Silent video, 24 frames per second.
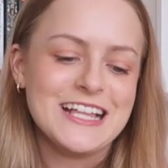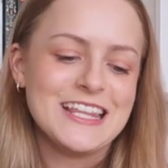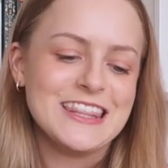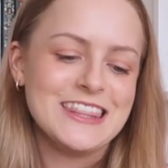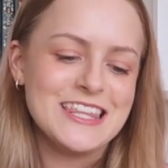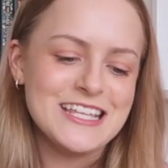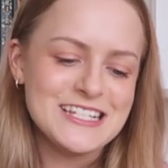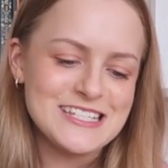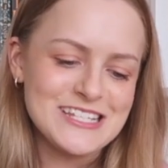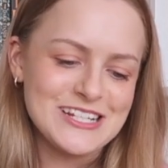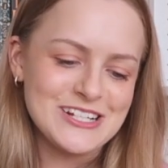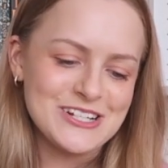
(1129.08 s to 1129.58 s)

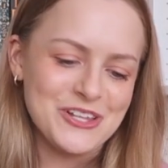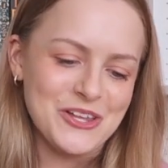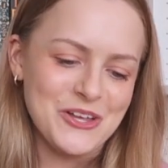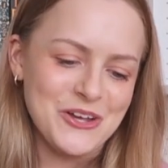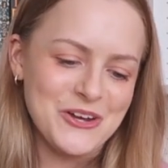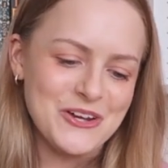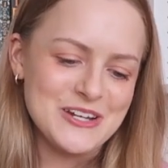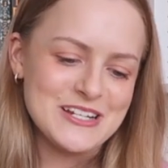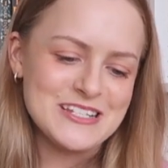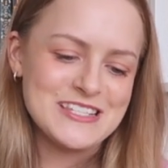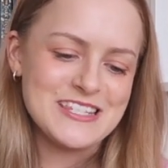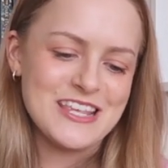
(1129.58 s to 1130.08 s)
This
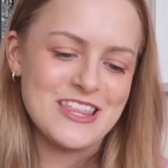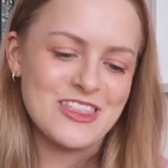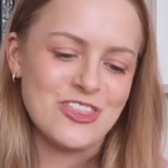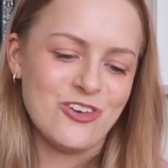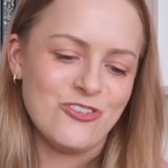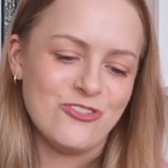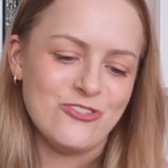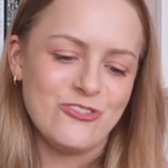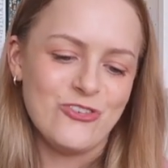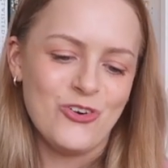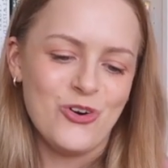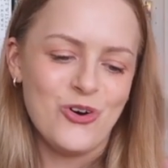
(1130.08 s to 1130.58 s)
includes the
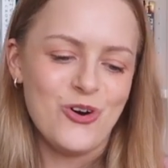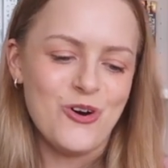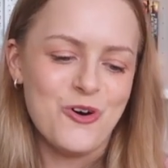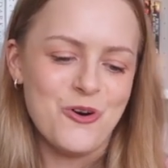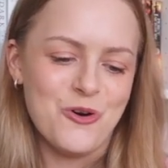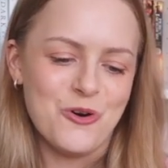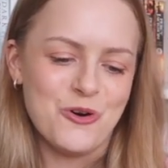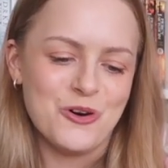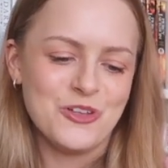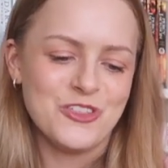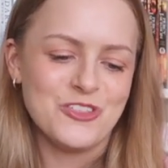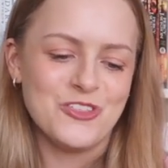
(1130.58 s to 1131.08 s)
4
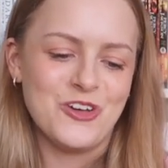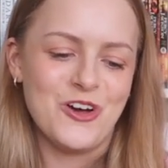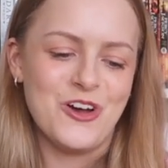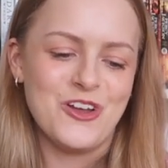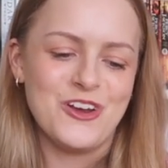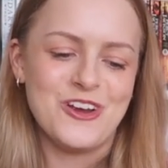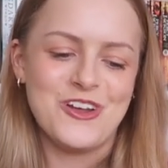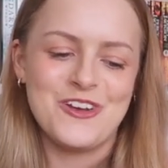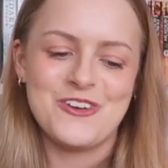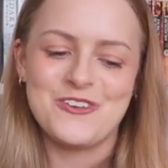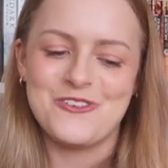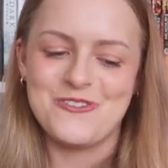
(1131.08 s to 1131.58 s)

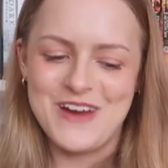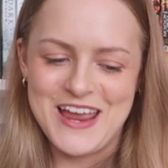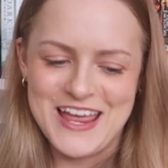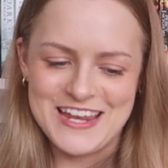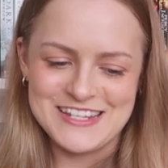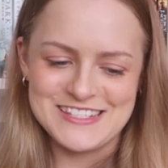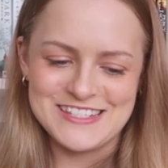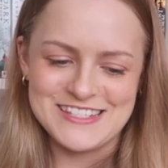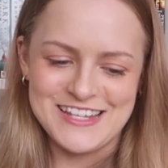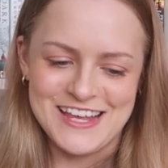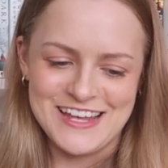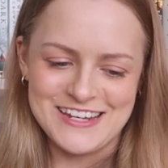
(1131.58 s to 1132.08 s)
Hawthorne
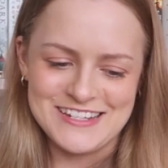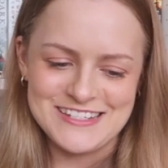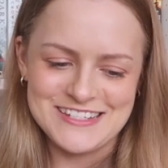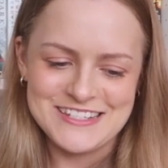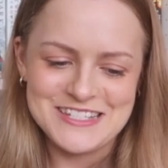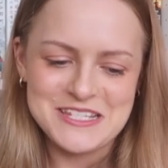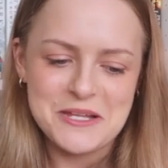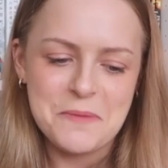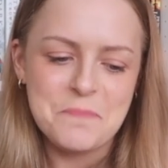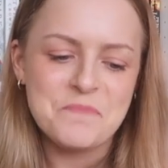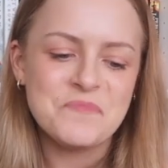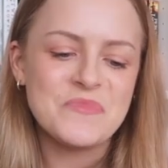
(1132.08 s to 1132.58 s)

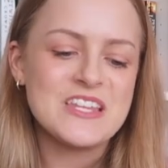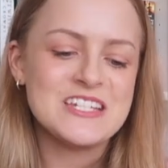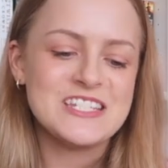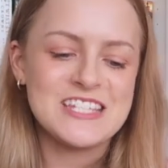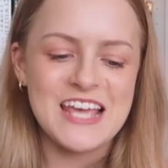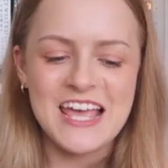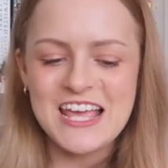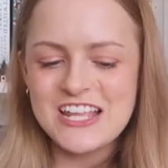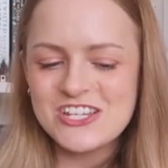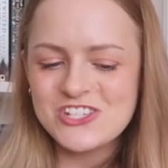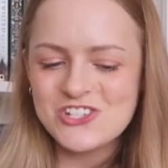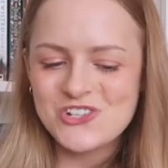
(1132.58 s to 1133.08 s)
grandsons.
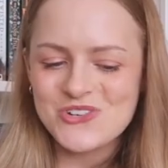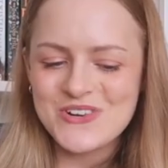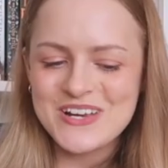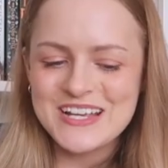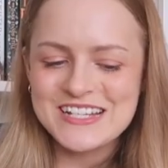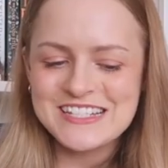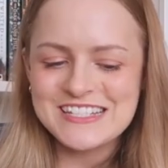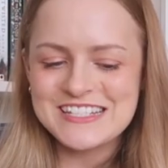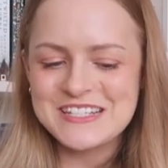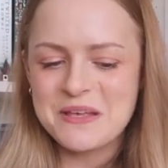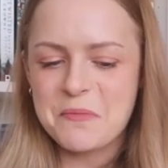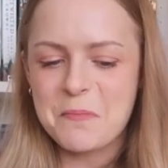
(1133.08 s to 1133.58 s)

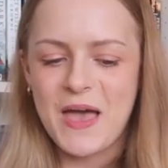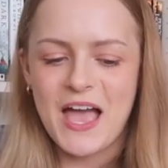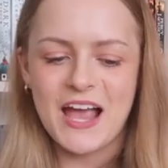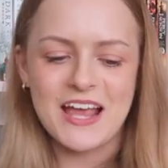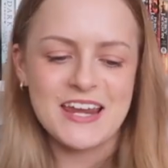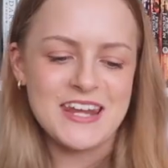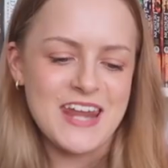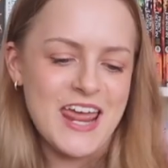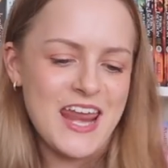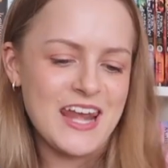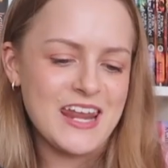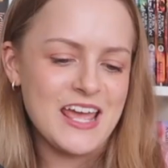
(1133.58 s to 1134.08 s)
Dangerous,
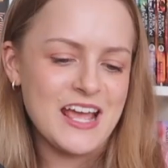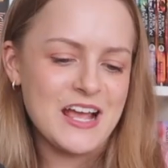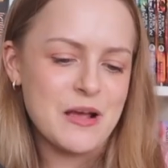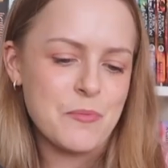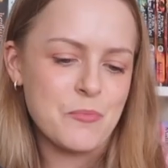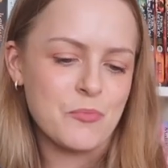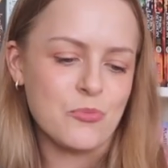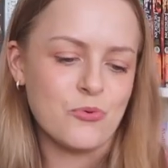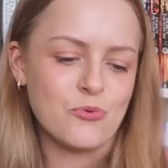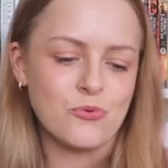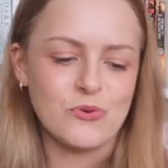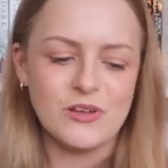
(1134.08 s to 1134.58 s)

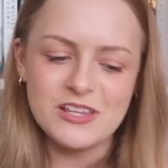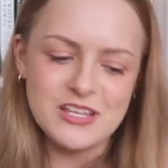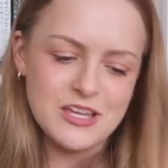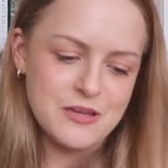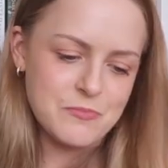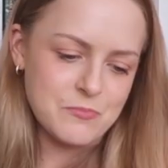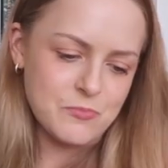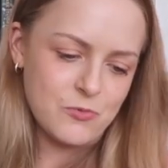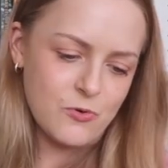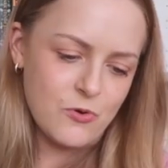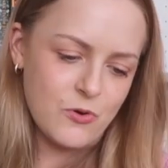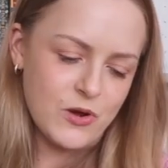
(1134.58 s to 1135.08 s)
magnetic,
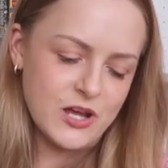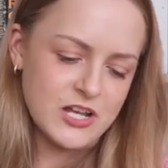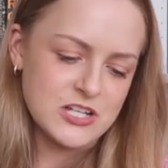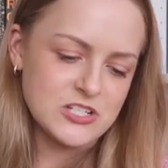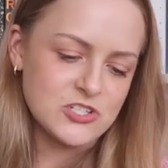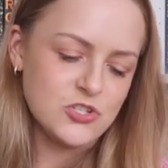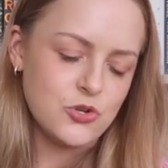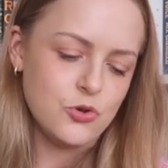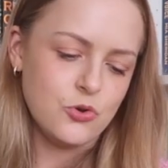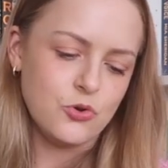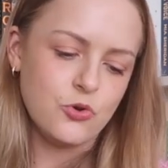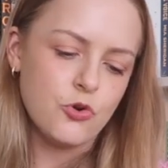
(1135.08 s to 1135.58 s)
brilliant boys
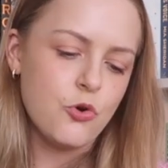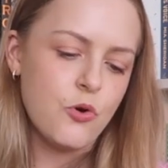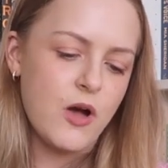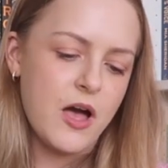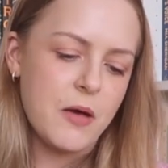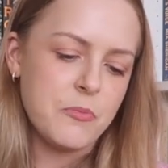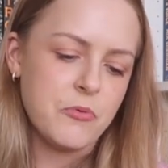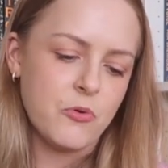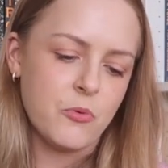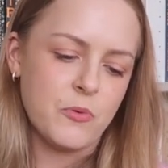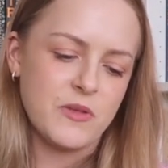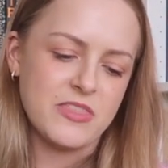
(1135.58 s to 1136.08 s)
who grew
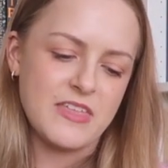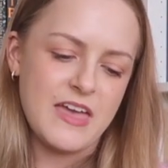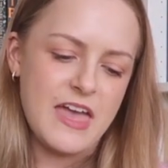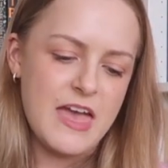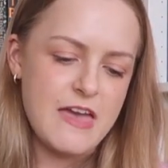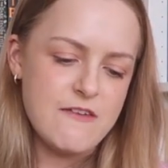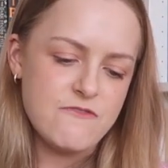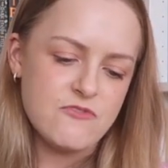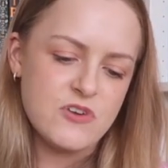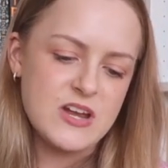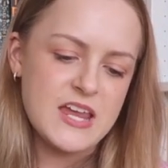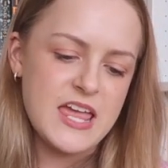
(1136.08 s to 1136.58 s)
up with
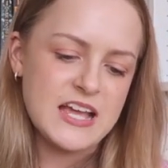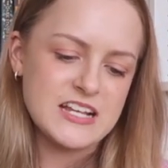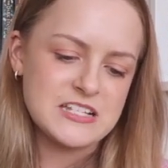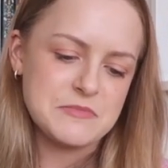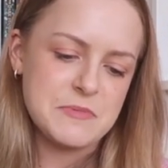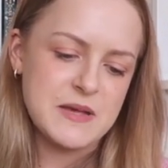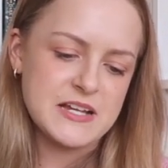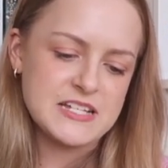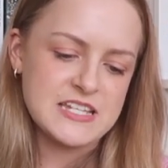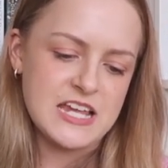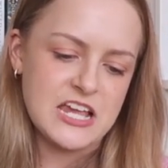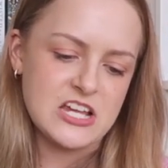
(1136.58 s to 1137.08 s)
every
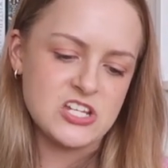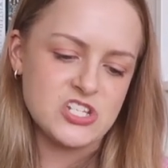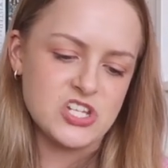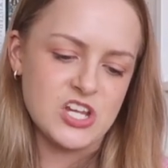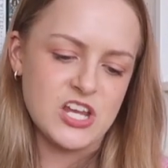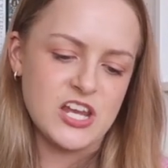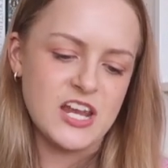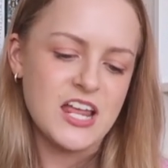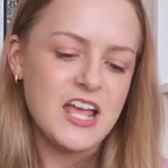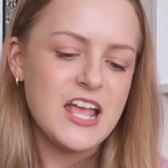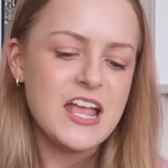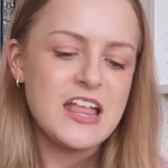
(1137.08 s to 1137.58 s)

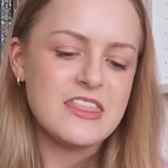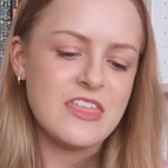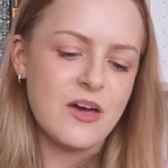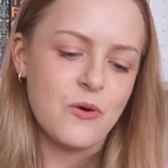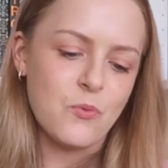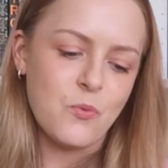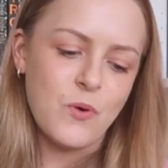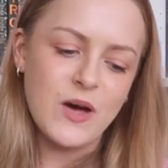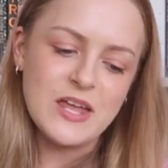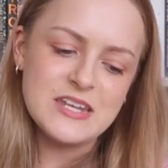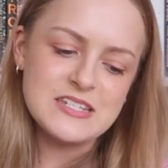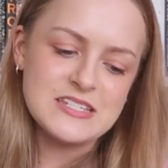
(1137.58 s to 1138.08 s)
expectation
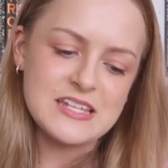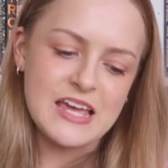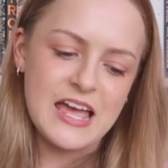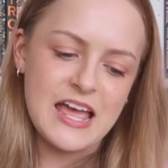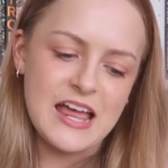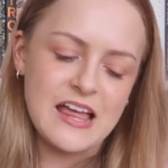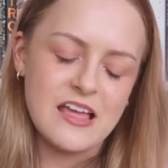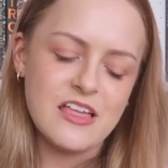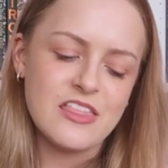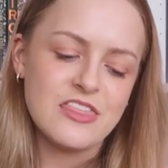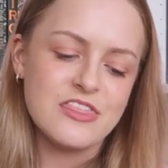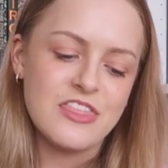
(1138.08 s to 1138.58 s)
that one
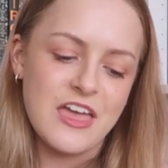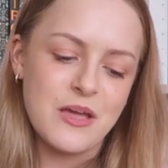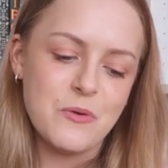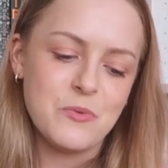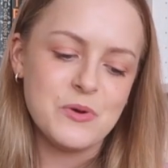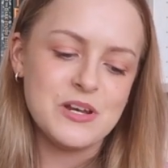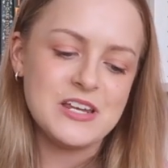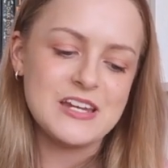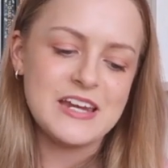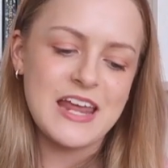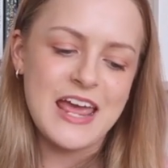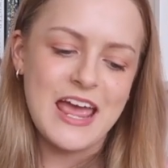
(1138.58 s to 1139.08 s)
day they
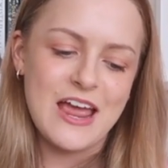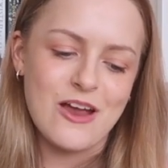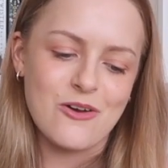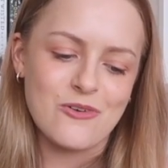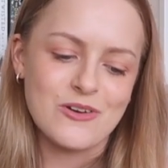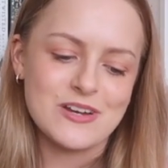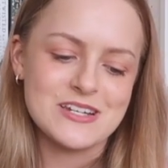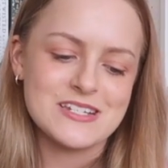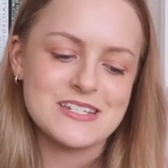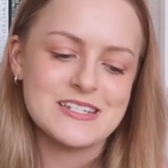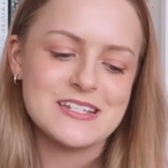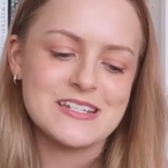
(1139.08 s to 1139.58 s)
would
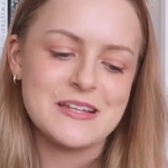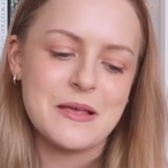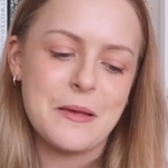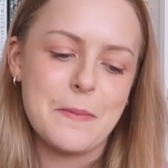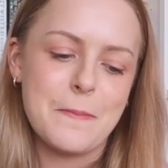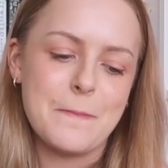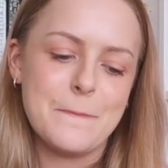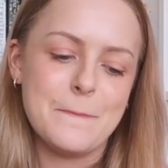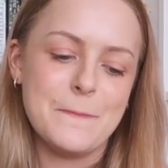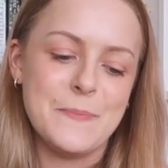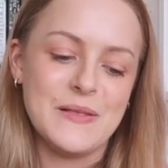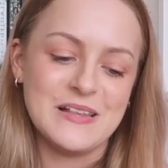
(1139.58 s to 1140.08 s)
inherit
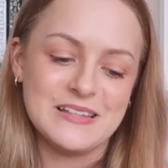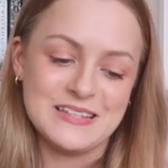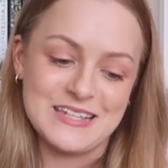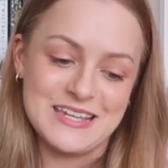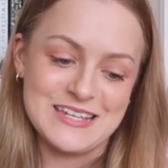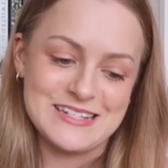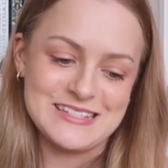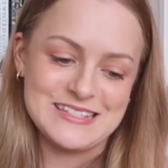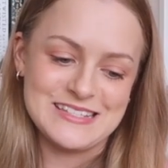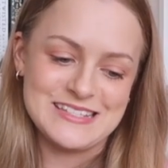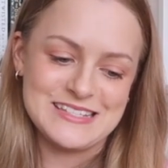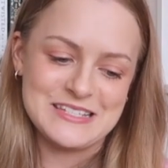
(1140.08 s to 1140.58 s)

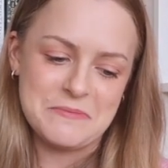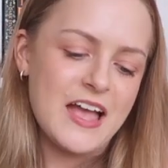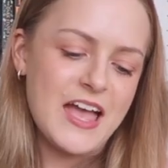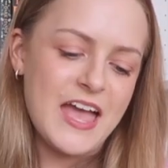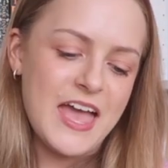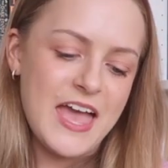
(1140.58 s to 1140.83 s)
billions.